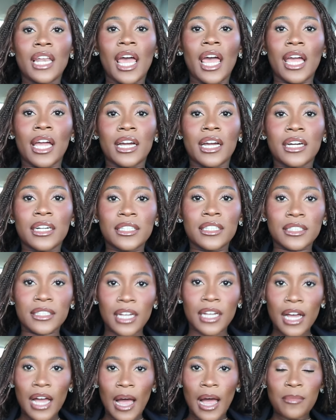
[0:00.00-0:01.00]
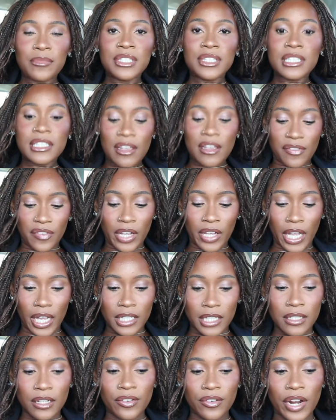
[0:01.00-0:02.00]
Like, I'm
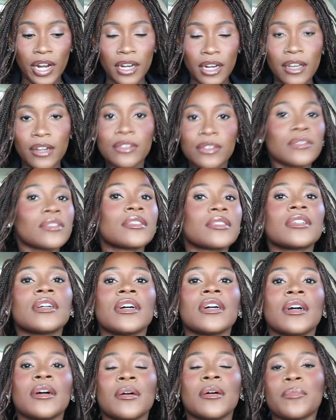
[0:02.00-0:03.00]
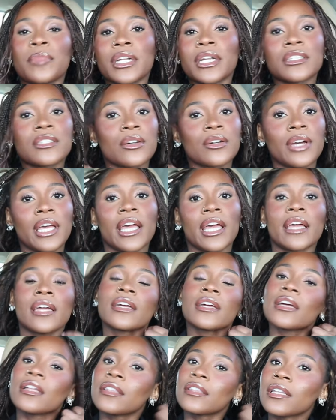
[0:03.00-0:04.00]
suffocated right now, but it's okay.
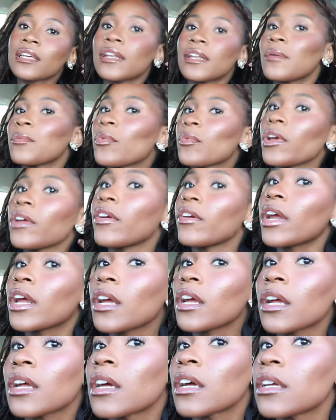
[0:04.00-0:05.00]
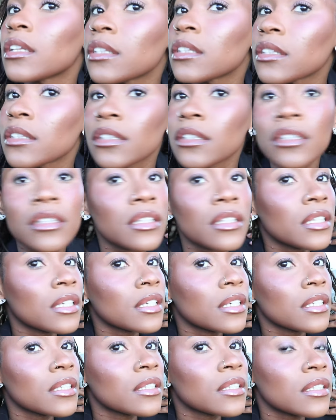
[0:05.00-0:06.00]
And then I'm wearing
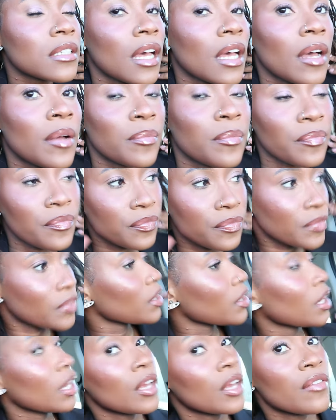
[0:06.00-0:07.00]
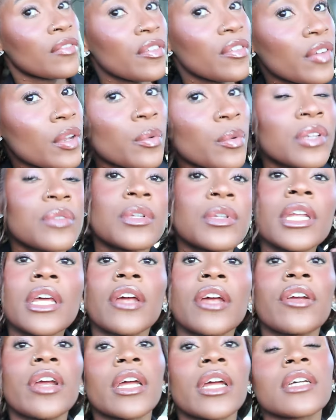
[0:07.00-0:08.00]
these um, Vivienne Westwood
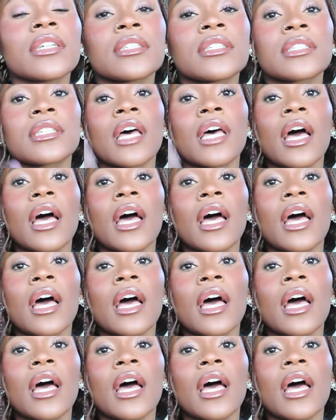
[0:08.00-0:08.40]
earrings,